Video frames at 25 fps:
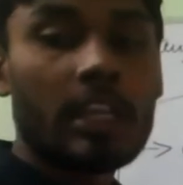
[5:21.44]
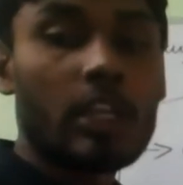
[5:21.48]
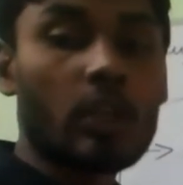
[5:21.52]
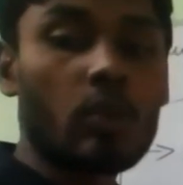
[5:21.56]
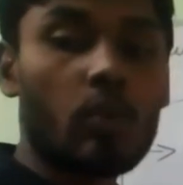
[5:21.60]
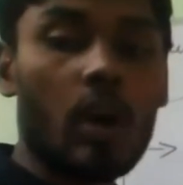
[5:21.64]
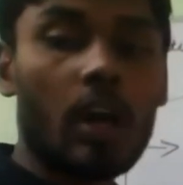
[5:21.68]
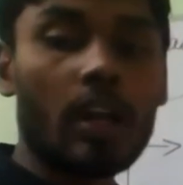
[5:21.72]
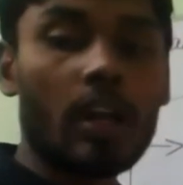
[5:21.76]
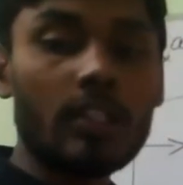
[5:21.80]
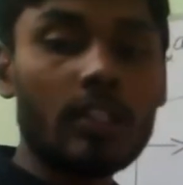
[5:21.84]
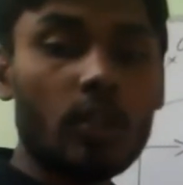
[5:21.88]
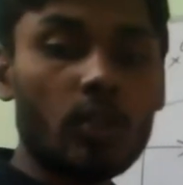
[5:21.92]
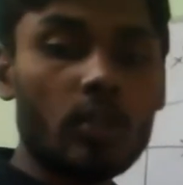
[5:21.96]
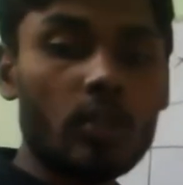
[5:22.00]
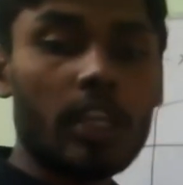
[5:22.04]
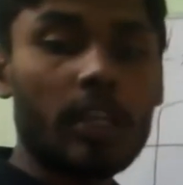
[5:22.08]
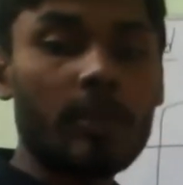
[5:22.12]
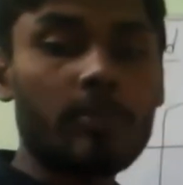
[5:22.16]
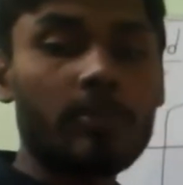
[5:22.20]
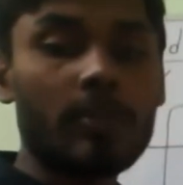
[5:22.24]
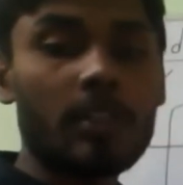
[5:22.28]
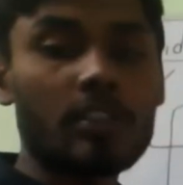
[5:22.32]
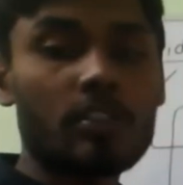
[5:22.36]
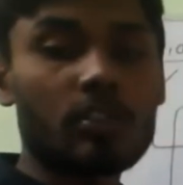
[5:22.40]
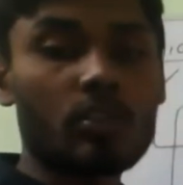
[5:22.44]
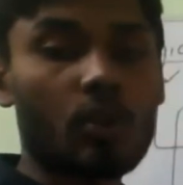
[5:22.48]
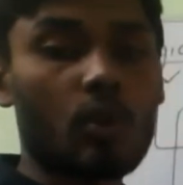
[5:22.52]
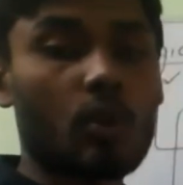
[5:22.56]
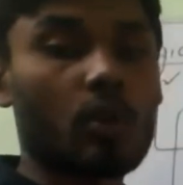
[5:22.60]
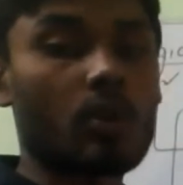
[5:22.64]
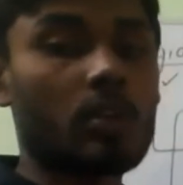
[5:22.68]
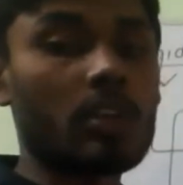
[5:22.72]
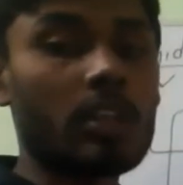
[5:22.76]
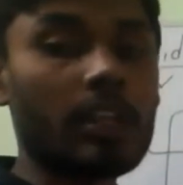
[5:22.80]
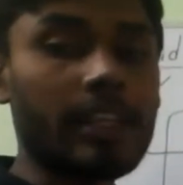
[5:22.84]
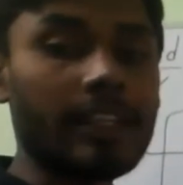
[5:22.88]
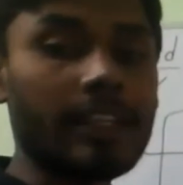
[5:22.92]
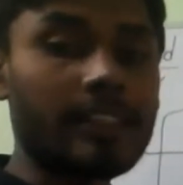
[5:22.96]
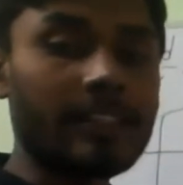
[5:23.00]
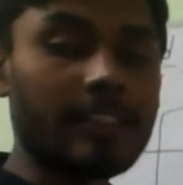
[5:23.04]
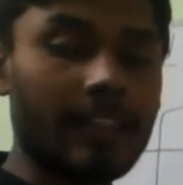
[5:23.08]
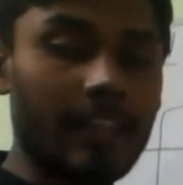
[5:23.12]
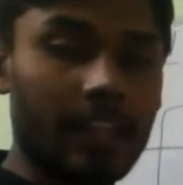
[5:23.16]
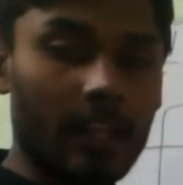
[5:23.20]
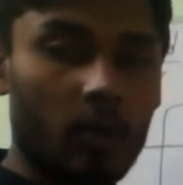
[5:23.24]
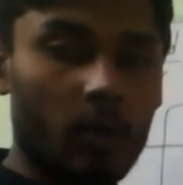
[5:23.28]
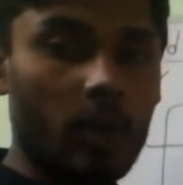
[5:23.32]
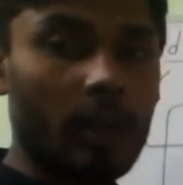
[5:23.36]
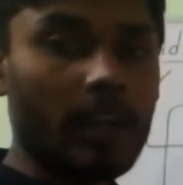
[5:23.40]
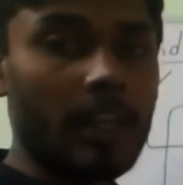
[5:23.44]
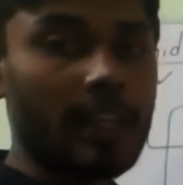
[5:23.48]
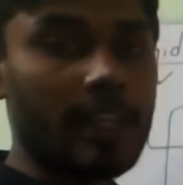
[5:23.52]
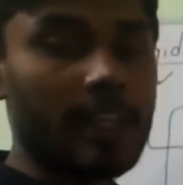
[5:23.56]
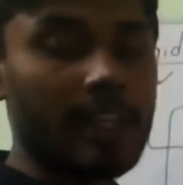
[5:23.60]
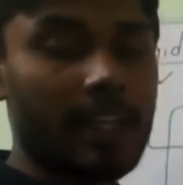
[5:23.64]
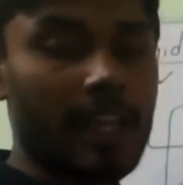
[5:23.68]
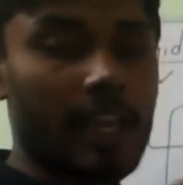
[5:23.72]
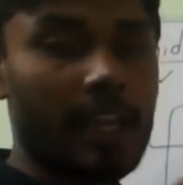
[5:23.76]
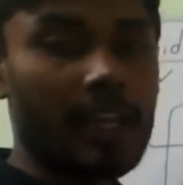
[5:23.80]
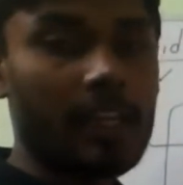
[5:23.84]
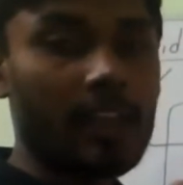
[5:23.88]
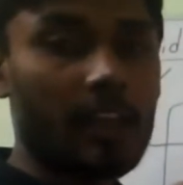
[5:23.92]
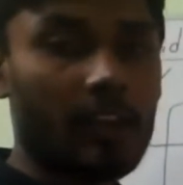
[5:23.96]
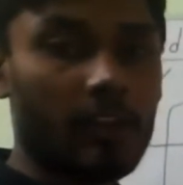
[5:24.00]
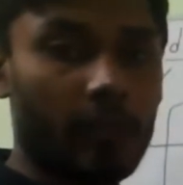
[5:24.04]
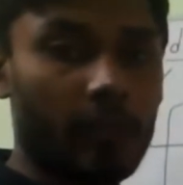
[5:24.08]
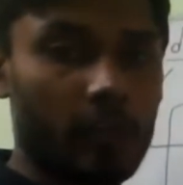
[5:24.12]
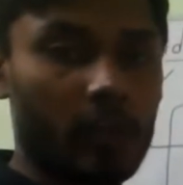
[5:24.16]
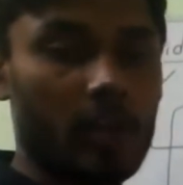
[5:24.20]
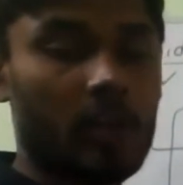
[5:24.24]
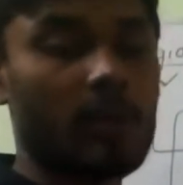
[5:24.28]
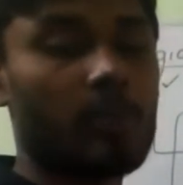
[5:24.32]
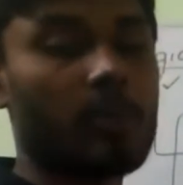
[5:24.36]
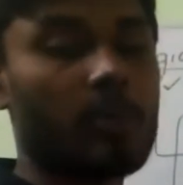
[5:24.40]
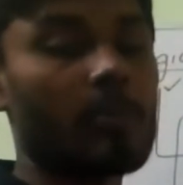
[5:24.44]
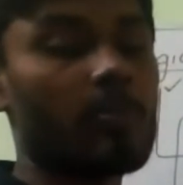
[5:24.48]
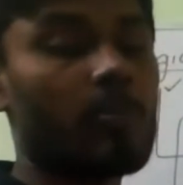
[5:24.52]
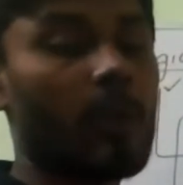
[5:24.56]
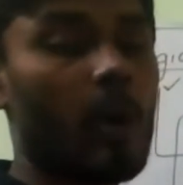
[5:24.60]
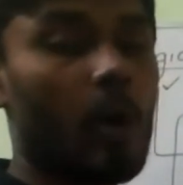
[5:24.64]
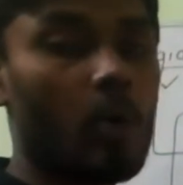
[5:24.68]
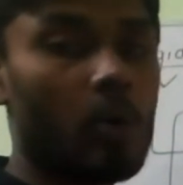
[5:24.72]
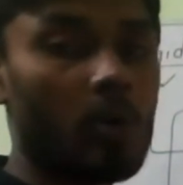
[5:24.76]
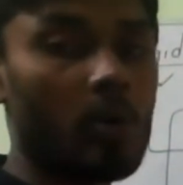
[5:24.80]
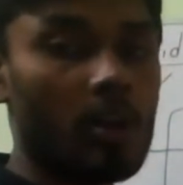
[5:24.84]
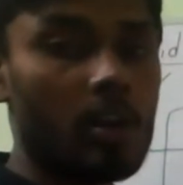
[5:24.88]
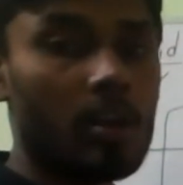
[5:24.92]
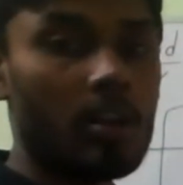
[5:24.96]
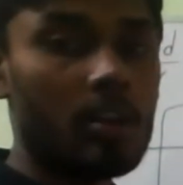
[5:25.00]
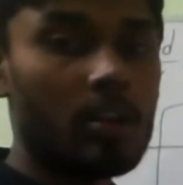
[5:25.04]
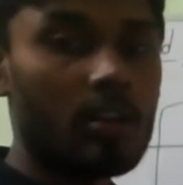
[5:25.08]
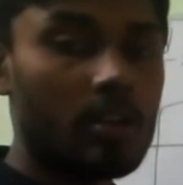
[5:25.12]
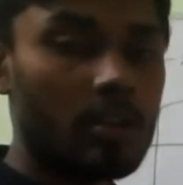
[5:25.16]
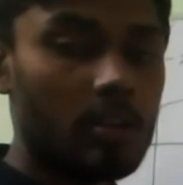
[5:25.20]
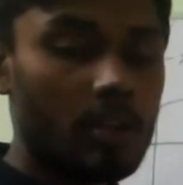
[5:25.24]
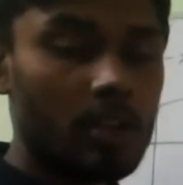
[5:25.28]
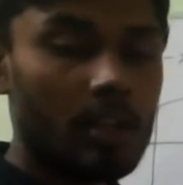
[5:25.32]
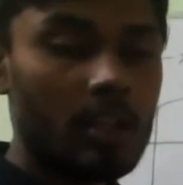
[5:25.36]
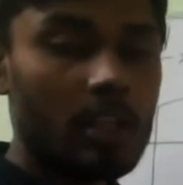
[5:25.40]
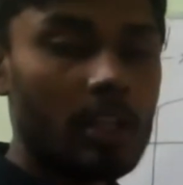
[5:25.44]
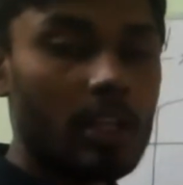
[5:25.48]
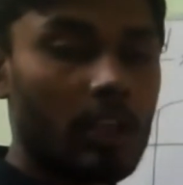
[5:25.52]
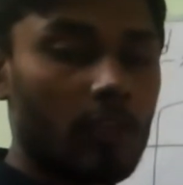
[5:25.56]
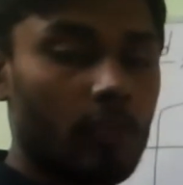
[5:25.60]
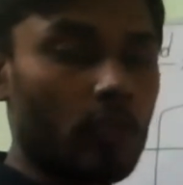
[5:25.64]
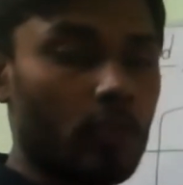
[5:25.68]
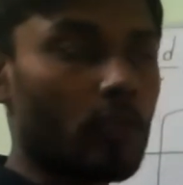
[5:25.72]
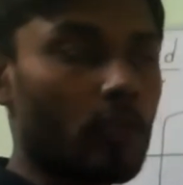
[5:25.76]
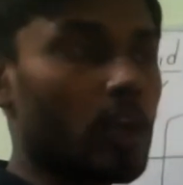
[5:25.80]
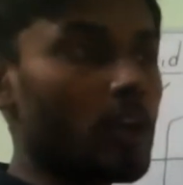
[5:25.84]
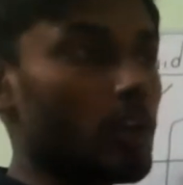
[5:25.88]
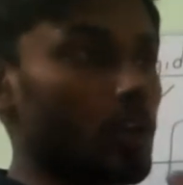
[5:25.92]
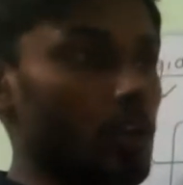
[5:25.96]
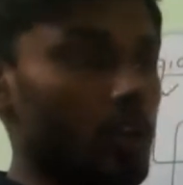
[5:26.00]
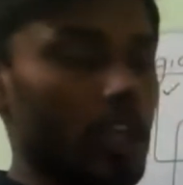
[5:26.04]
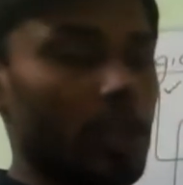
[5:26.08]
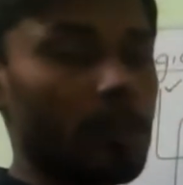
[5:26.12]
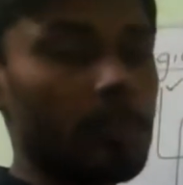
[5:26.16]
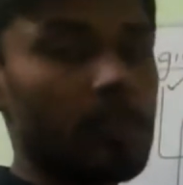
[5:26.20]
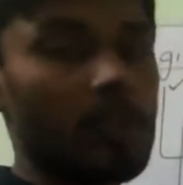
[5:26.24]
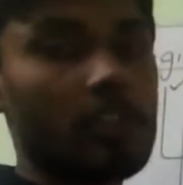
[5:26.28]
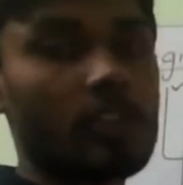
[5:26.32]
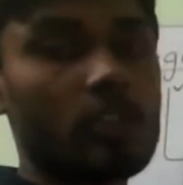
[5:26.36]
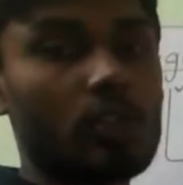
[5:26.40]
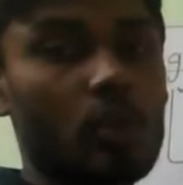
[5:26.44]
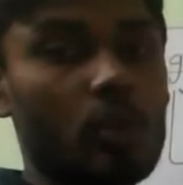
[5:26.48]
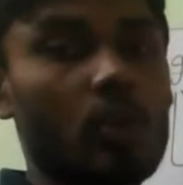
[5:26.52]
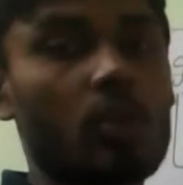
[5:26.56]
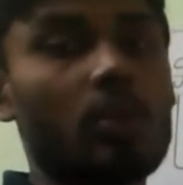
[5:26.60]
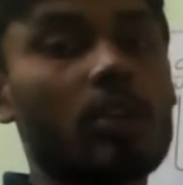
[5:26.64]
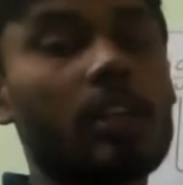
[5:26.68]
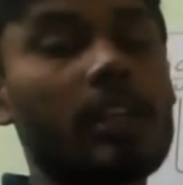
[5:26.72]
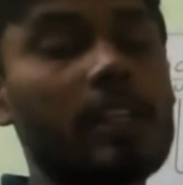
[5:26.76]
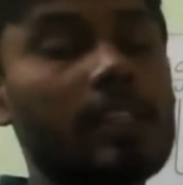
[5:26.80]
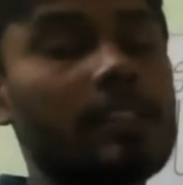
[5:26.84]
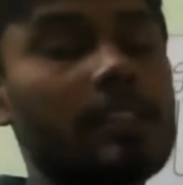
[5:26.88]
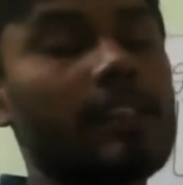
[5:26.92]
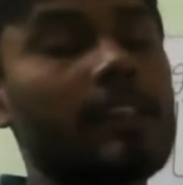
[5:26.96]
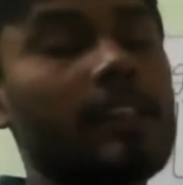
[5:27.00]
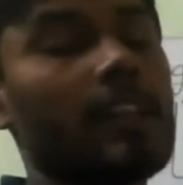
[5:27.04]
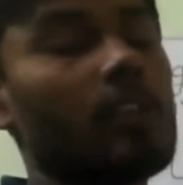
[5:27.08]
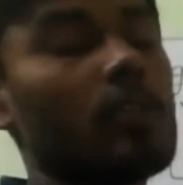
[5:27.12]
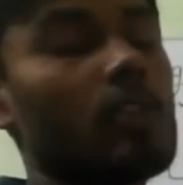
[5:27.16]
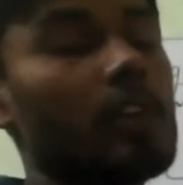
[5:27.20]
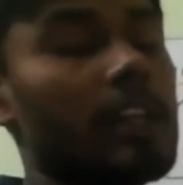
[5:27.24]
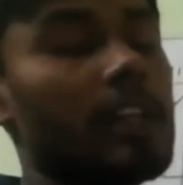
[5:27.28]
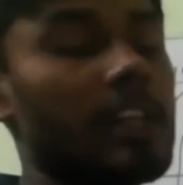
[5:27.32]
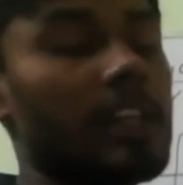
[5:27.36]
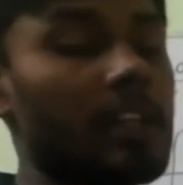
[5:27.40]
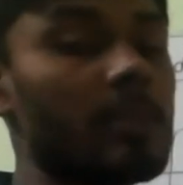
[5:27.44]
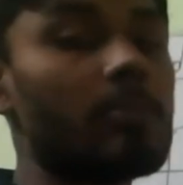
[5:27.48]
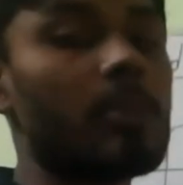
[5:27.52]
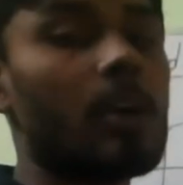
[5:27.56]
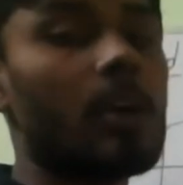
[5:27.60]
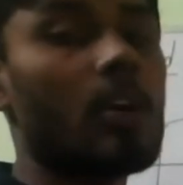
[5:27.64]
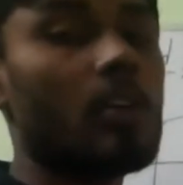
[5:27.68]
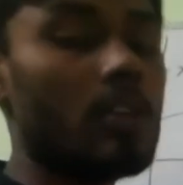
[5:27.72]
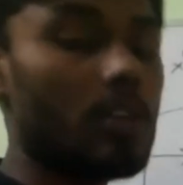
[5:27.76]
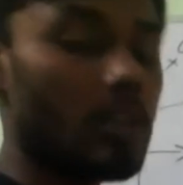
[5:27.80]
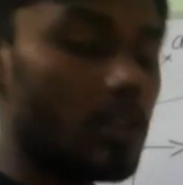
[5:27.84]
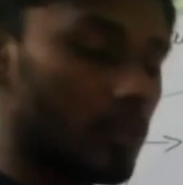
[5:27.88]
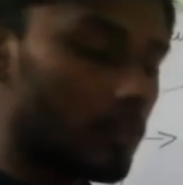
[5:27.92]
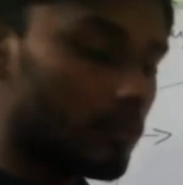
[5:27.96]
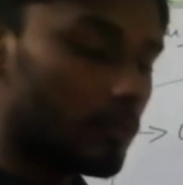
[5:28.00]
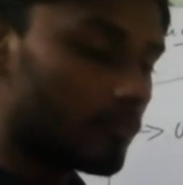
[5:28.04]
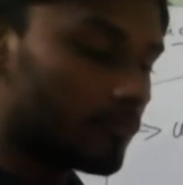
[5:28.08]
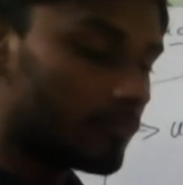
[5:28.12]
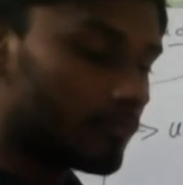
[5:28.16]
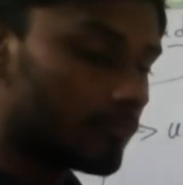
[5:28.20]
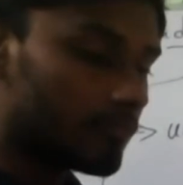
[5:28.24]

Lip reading: you want to keep the stone, is it required any kind of bowl? If you want to keep the stone, is it required any bowl?